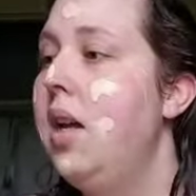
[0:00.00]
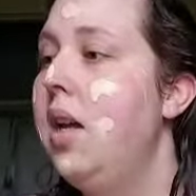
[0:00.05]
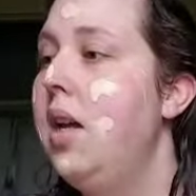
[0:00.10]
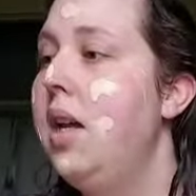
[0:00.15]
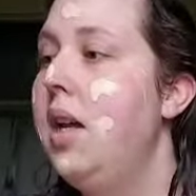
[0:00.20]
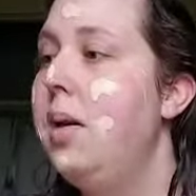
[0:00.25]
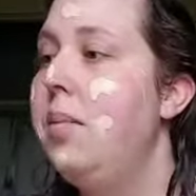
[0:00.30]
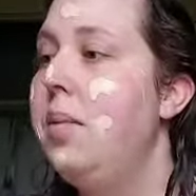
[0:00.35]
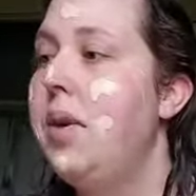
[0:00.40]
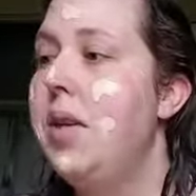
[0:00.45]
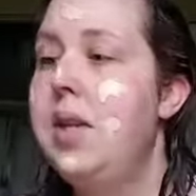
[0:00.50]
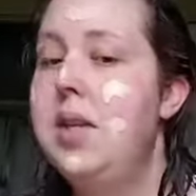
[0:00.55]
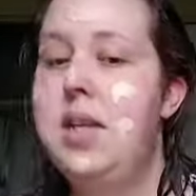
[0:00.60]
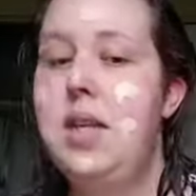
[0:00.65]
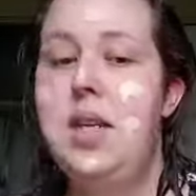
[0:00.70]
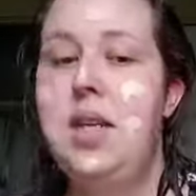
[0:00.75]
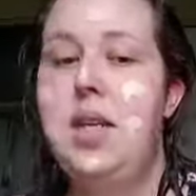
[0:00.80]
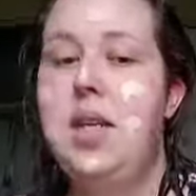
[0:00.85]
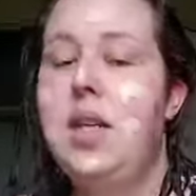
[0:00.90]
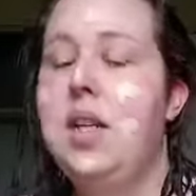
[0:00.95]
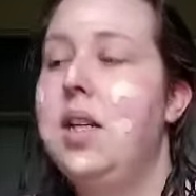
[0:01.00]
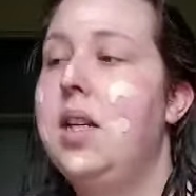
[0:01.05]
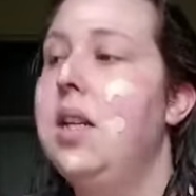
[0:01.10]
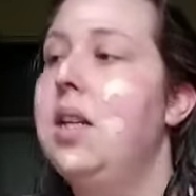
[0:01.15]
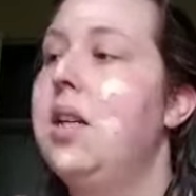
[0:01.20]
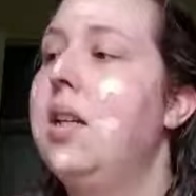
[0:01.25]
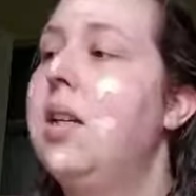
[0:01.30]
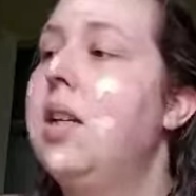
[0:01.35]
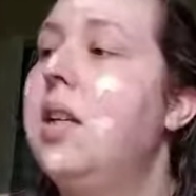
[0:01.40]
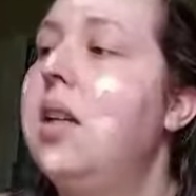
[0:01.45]
And I'm going to take
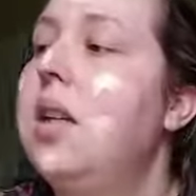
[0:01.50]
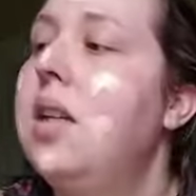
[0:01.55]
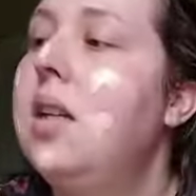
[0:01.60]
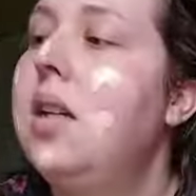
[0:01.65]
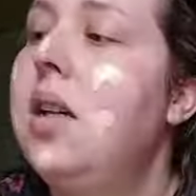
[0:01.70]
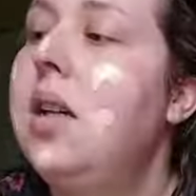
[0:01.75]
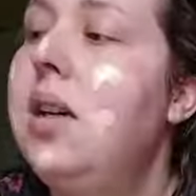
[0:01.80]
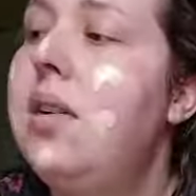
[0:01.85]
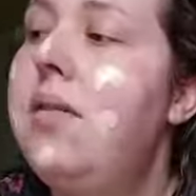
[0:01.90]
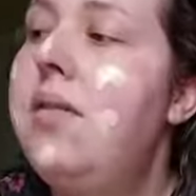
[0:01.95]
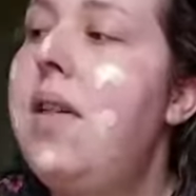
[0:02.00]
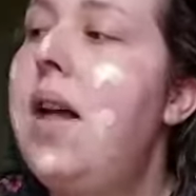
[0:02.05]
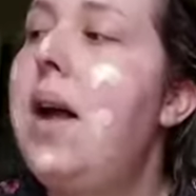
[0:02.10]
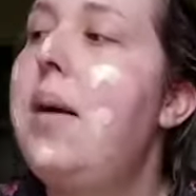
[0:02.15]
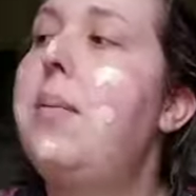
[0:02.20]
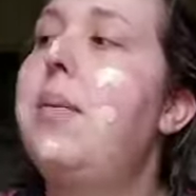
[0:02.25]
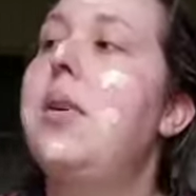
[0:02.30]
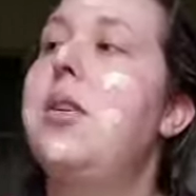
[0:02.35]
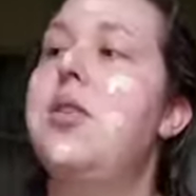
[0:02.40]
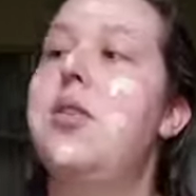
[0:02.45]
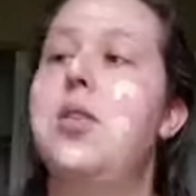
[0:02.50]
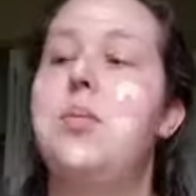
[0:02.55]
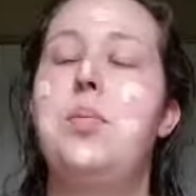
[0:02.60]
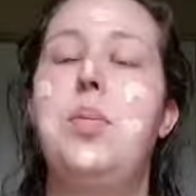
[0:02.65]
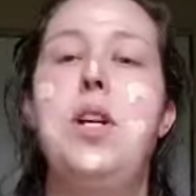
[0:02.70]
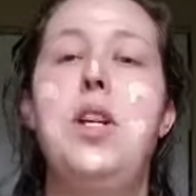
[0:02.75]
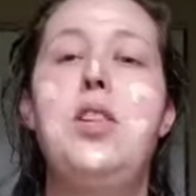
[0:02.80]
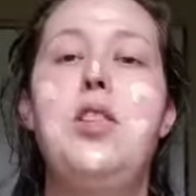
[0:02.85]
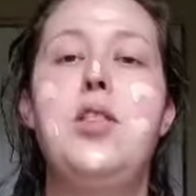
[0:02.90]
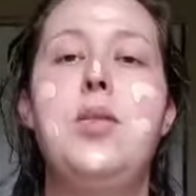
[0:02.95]
a flat bristled
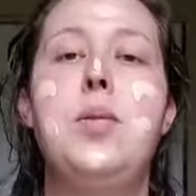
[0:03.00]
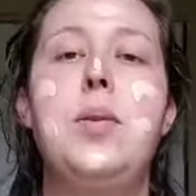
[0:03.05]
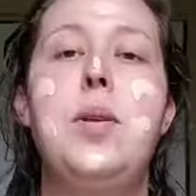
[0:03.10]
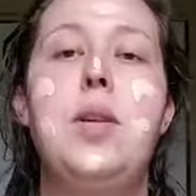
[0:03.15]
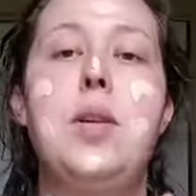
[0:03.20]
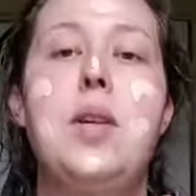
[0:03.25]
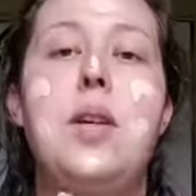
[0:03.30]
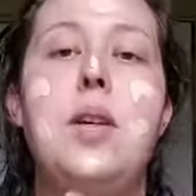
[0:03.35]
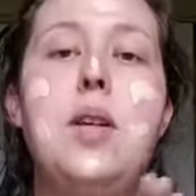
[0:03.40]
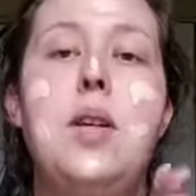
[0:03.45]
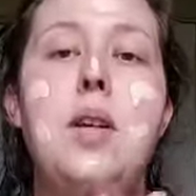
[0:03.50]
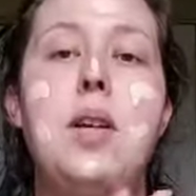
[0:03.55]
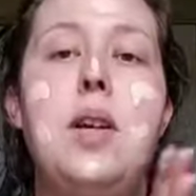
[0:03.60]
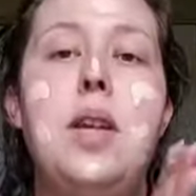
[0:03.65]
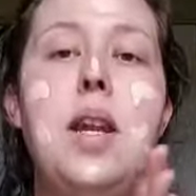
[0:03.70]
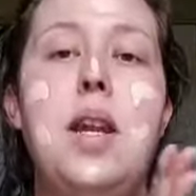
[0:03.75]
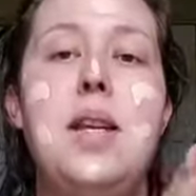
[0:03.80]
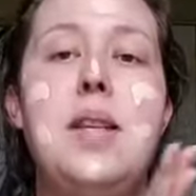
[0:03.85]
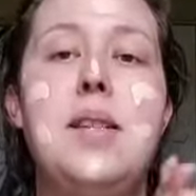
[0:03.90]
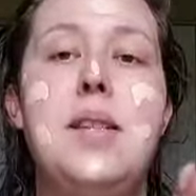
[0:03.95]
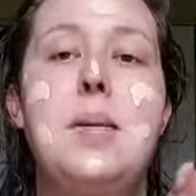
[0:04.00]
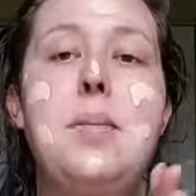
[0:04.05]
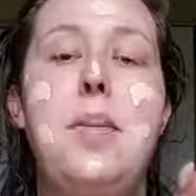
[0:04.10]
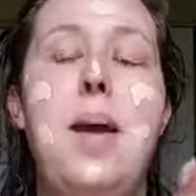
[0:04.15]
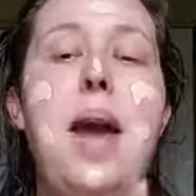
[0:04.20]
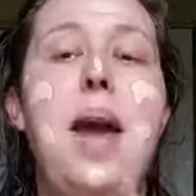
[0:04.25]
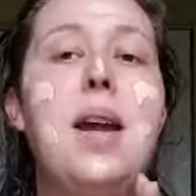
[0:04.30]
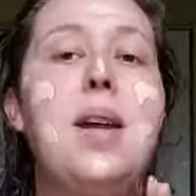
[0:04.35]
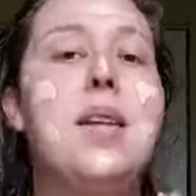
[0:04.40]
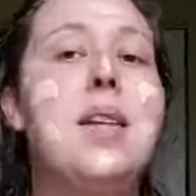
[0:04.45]
brush, nicely
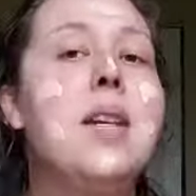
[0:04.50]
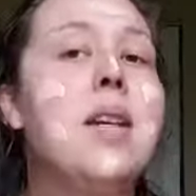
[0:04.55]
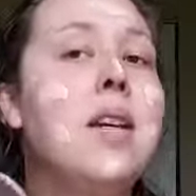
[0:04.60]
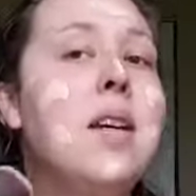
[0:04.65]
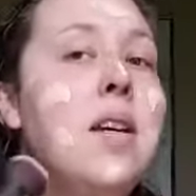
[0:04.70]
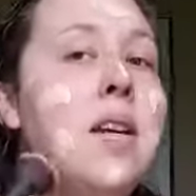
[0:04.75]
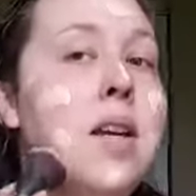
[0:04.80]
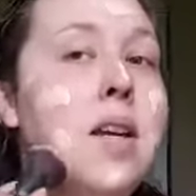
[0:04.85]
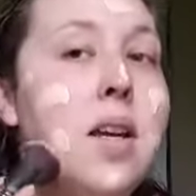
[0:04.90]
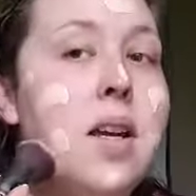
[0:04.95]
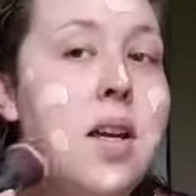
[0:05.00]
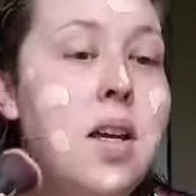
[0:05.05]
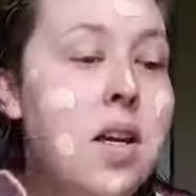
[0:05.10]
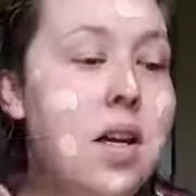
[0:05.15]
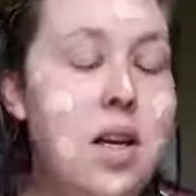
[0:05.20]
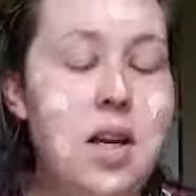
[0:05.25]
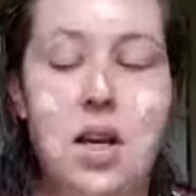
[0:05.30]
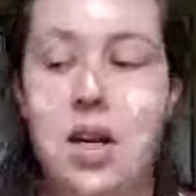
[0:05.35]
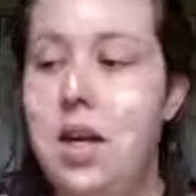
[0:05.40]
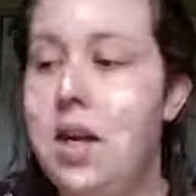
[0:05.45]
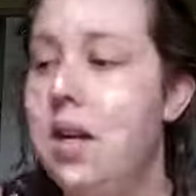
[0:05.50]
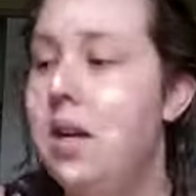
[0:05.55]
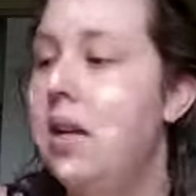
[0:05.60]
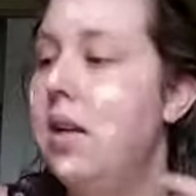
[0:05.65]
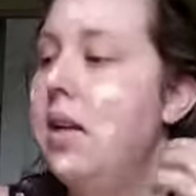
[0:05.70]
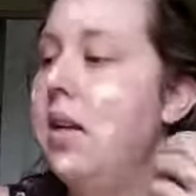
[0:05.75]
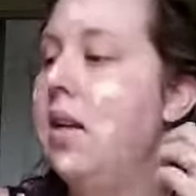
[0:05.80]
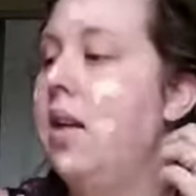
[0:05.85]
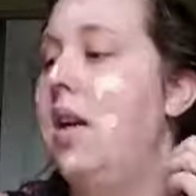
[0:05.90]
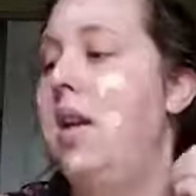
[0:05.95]
packed,
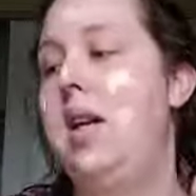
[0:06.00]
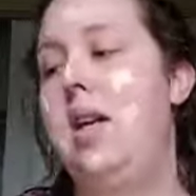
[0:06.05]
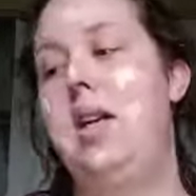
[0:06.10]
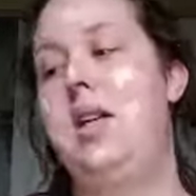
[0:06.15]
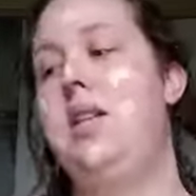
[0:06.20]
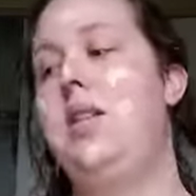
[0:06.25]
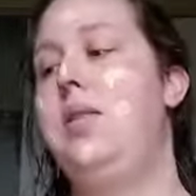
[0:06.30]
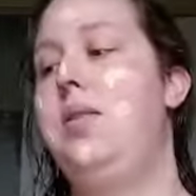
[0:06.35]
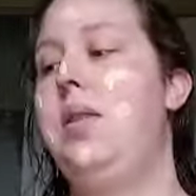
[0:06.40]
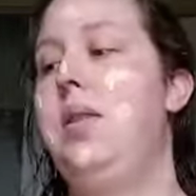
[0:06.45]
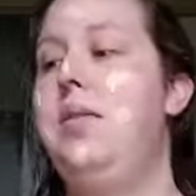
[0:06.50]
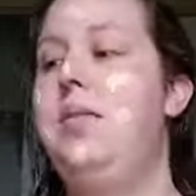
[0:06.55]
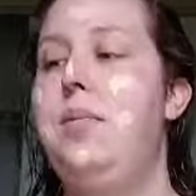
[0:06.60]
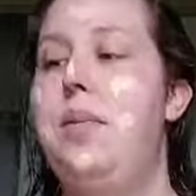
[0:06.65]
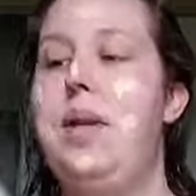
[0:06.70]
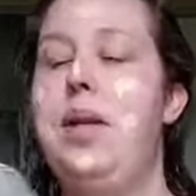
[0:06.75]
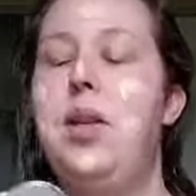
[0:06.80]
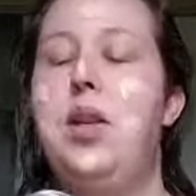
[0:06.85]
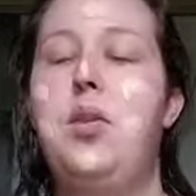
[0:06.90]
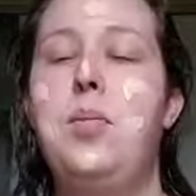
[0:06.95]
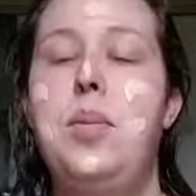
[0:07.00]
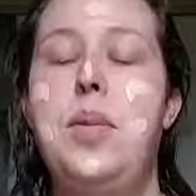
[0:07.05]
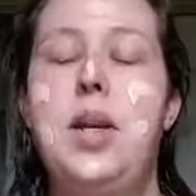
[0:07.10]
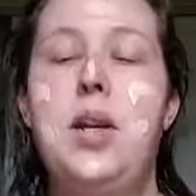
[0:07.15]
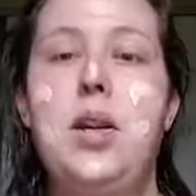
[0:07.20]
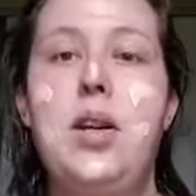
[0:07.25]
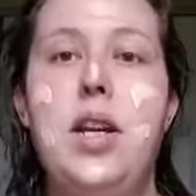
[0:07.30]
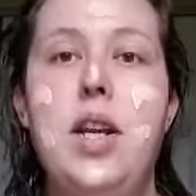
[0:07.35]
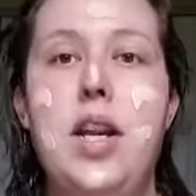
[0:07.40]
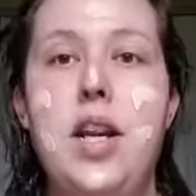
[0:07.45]
and I do have my little
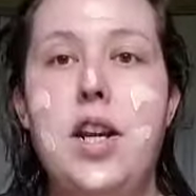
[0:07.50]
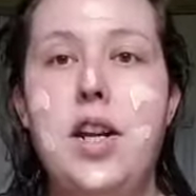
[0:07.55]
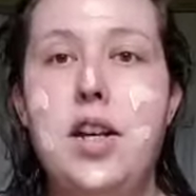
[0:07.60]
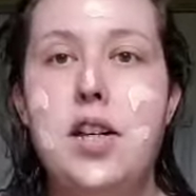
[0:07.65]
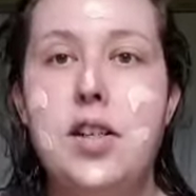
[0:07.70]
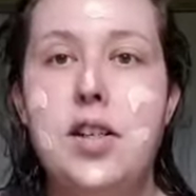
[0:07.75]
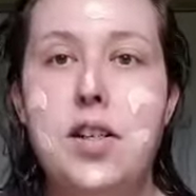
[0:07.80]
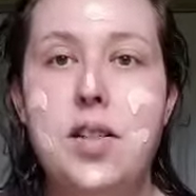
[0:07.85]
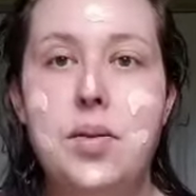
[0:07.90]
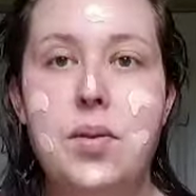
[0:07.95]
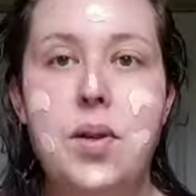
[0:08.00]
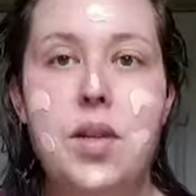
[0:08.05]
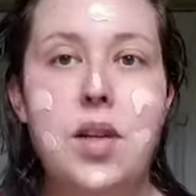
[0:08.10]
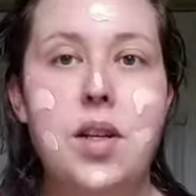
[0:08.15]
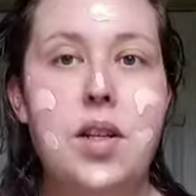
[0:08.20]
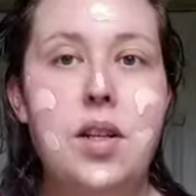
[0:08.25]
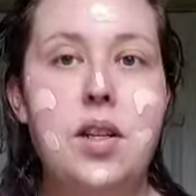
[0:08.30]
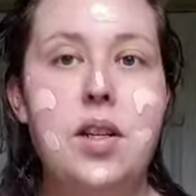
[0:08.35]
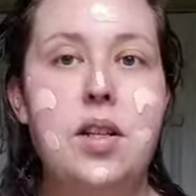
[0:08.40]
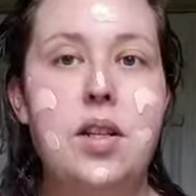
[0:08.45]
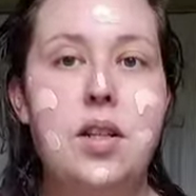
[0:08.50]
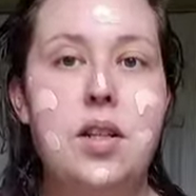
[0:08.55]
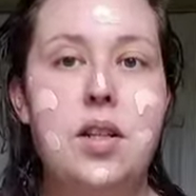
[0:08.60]
mirror here, so we're going to.